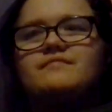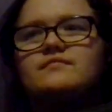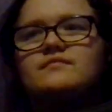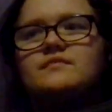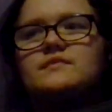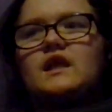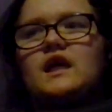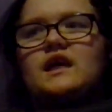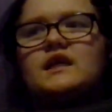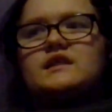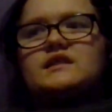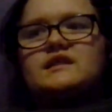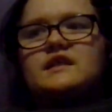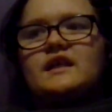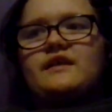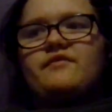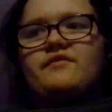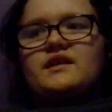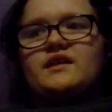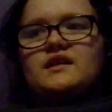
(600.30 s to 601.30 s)

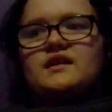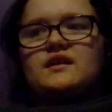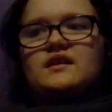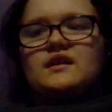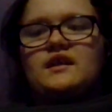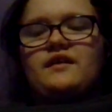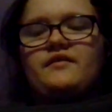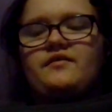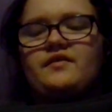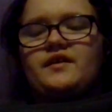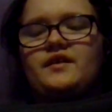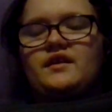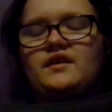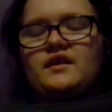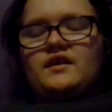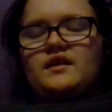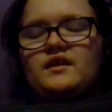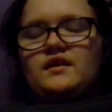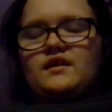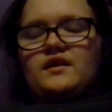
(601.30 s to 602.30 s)
Thanksgiving and
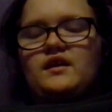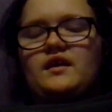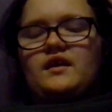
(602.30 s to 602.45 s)
everything.